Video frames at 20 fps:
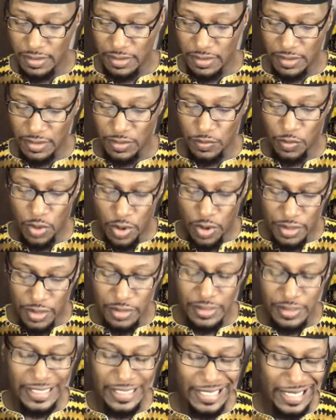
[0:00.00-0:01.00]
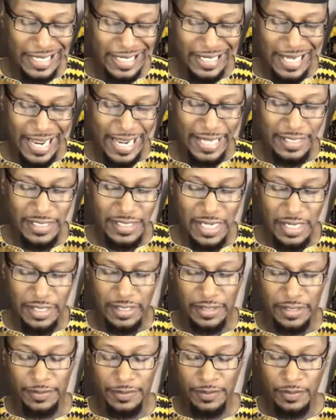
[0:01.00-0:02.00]
royalty in
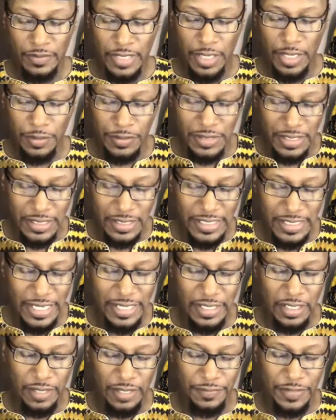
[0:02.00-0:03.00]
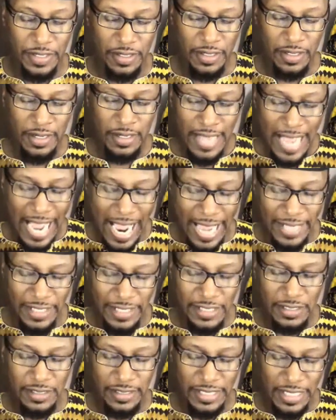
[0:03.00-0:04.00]
Nantucket. He was the descendant of their
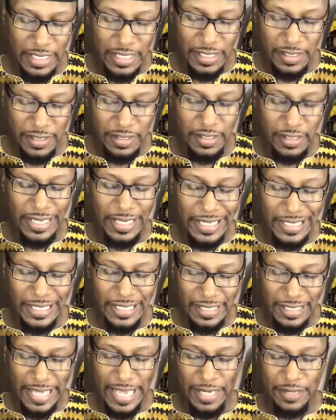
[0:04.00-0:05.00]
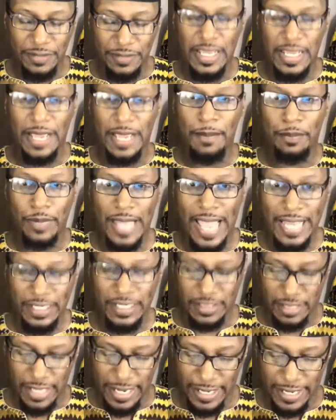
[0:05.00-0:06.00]
island's Indian natives and black
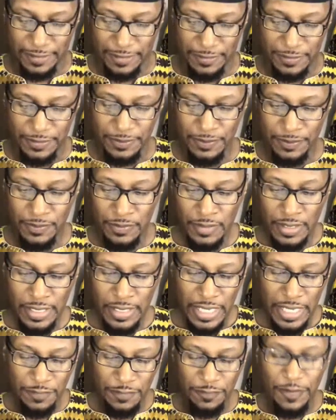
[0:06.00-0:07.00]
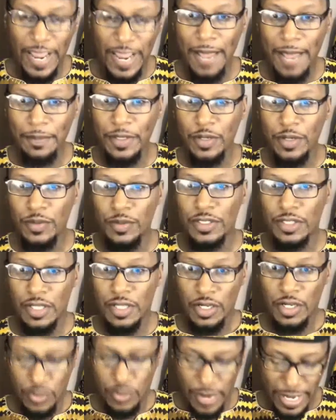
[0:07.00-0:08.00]
slaves. His family was
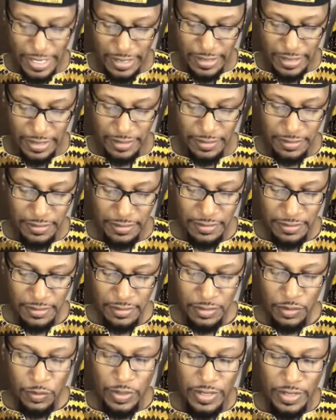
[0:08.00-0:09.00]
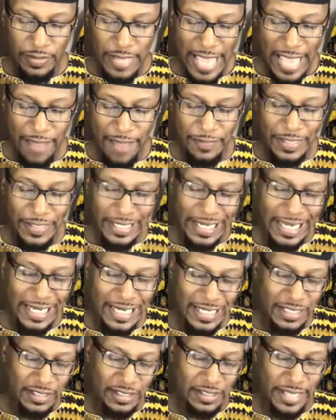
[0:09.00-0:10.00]
credited with having
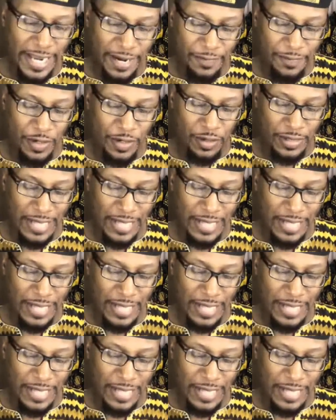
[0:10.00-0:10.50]
ended slavery on the